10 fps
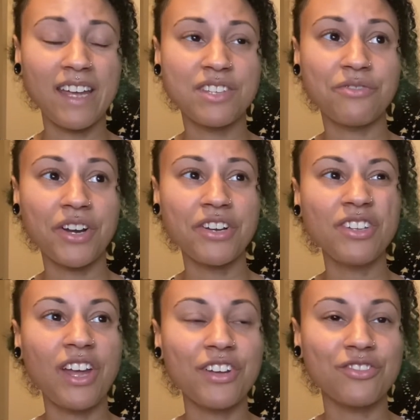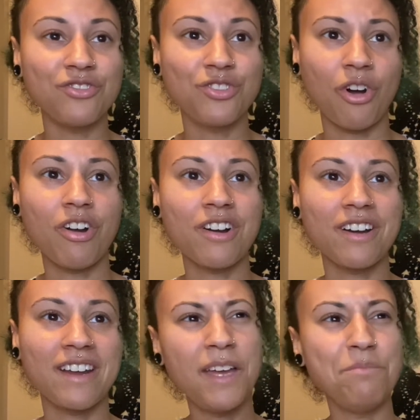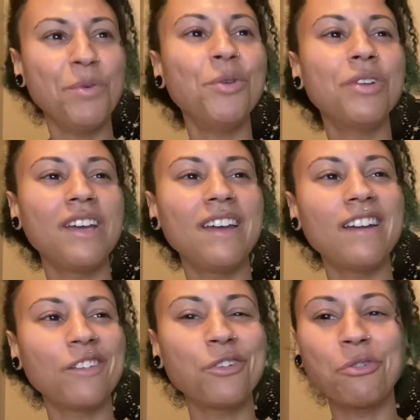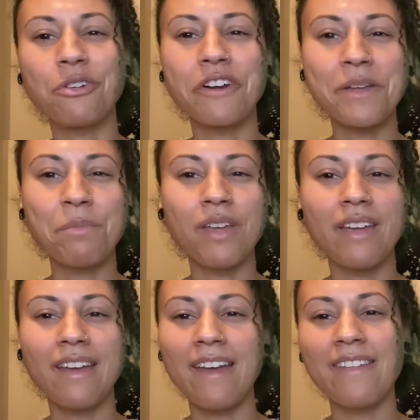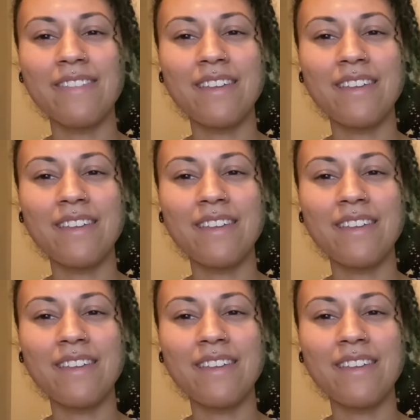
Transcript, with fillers: It's very like dark, moody and a little creepy and